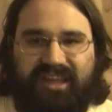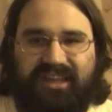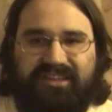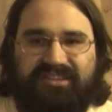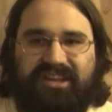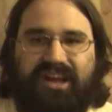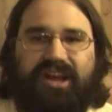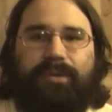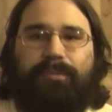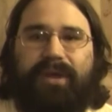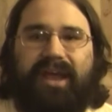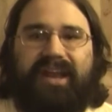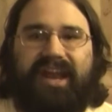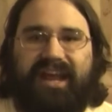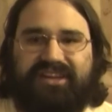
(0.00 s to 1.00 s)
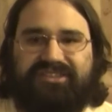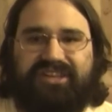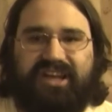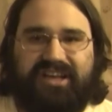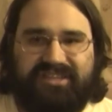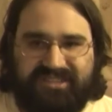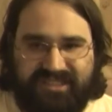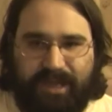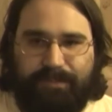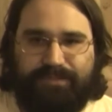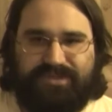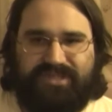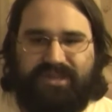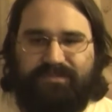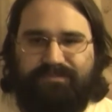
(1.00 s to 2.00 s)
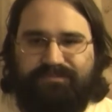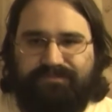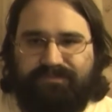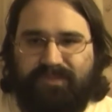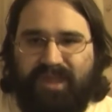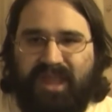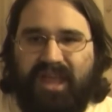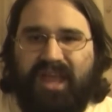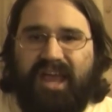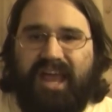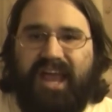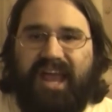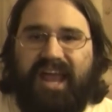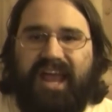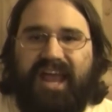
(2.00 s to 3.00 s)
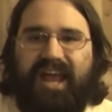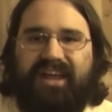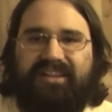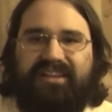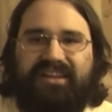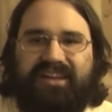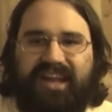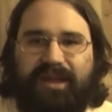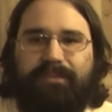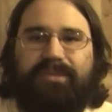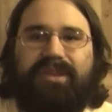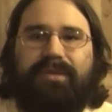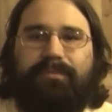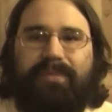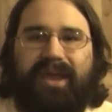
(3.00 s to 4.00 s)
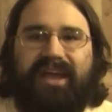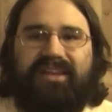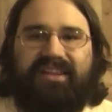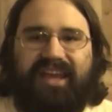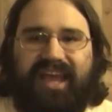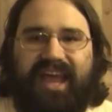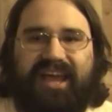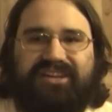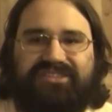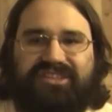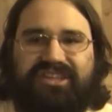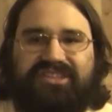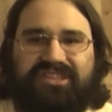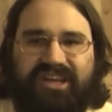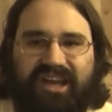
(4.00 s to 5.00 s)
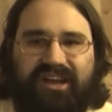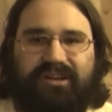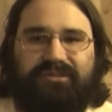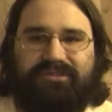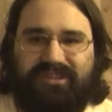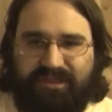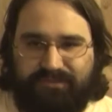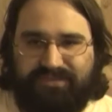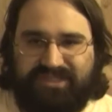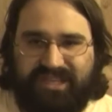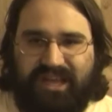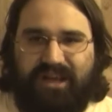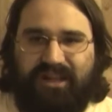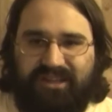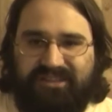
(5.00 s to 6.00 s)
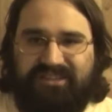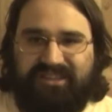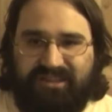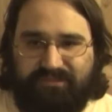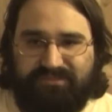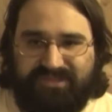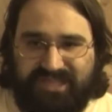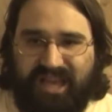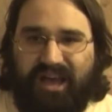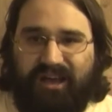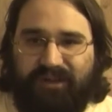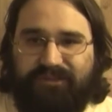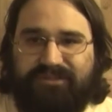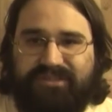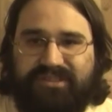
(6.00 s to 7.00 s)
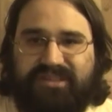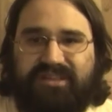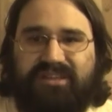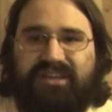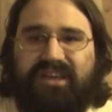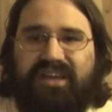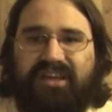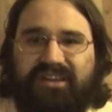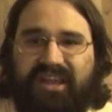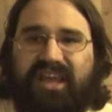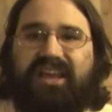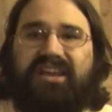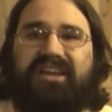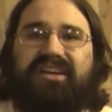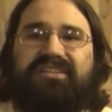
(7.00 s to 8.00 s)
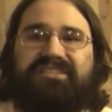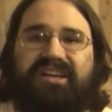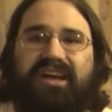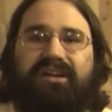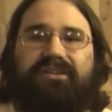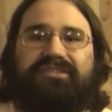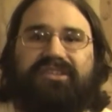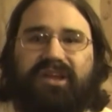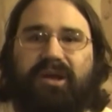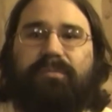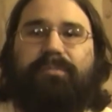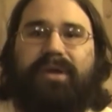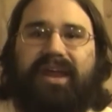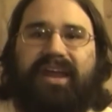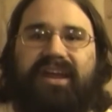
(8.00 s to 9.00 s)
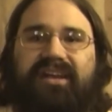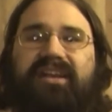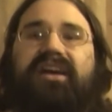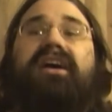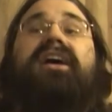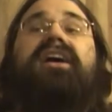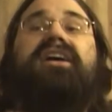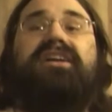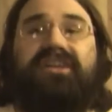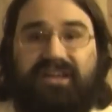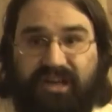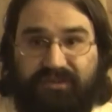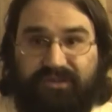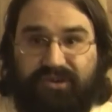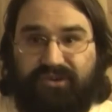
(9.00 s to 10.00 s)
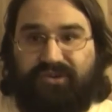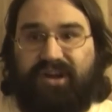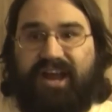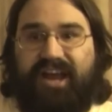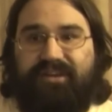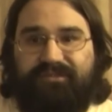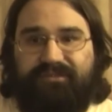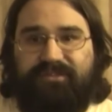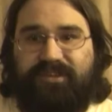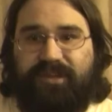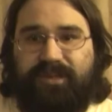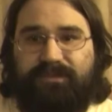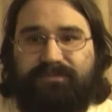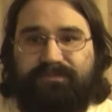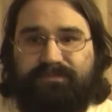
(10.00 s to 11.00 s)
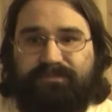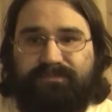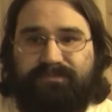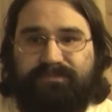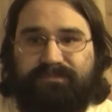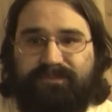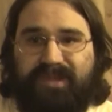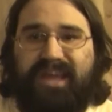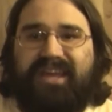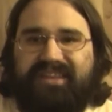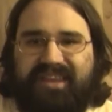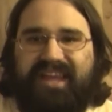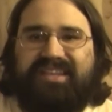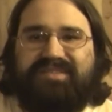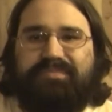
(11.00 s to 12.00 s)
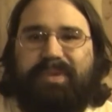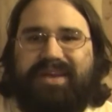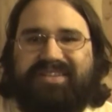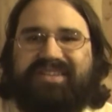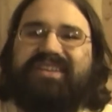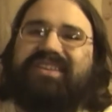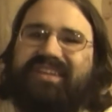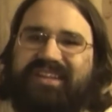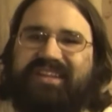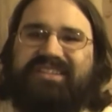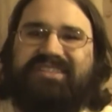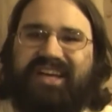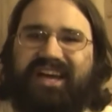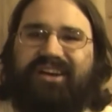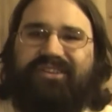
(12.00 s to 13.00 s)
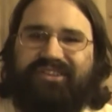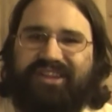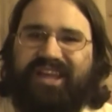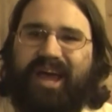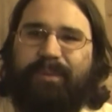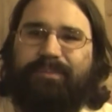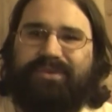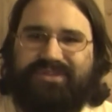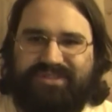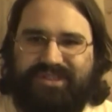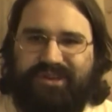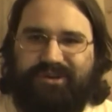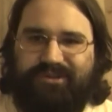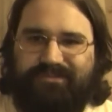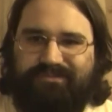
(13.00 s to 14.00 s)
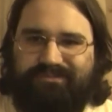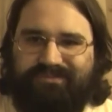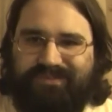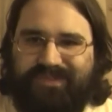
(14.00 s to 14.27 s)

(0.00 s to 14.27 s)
the entire band actually accepts him. And the name of the band, they actually titled themselves, they titled their band Covercraft. And that's basically the title of the episode.